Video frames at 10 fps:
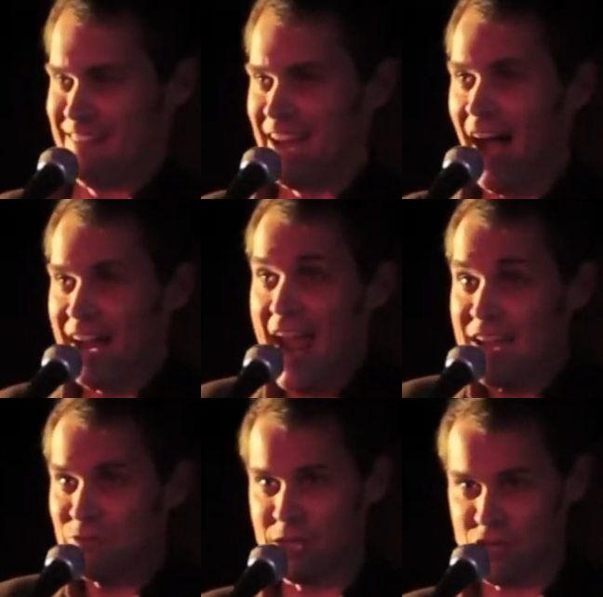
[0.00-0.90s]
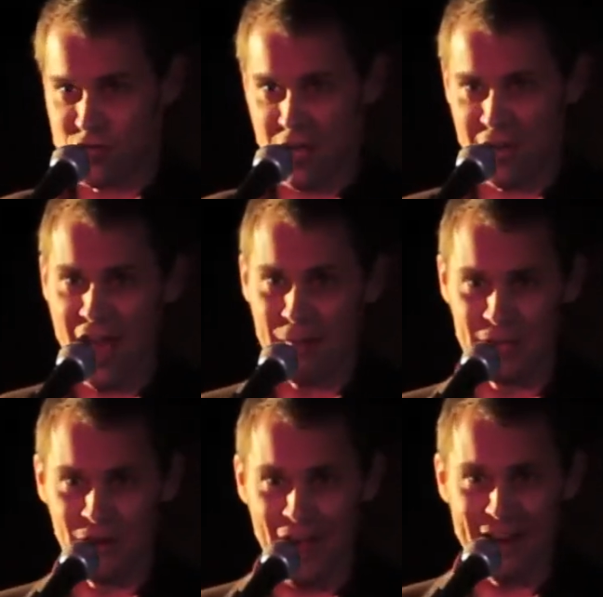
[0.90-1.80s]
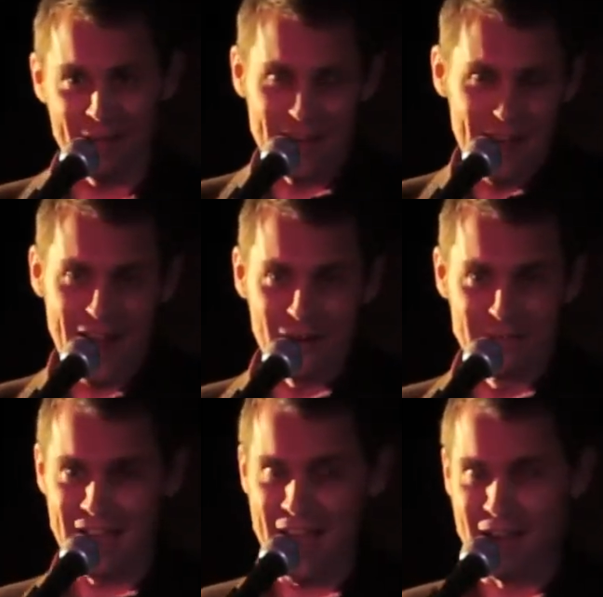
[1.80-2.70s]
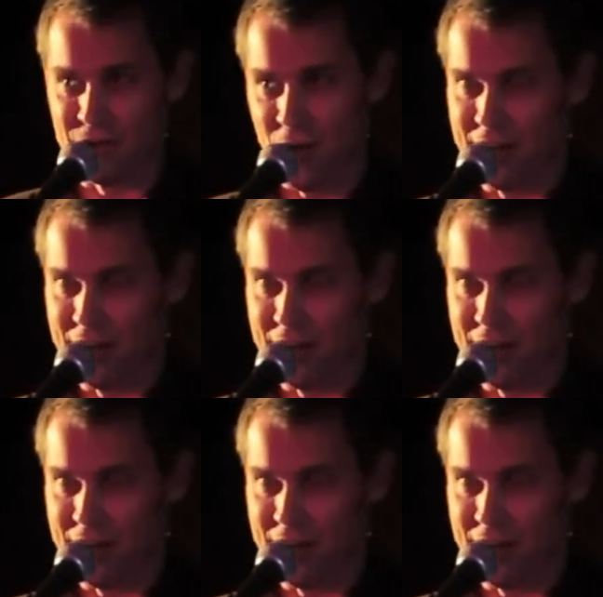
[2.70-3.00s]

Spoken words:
I ate this shit up, you know. I don't know.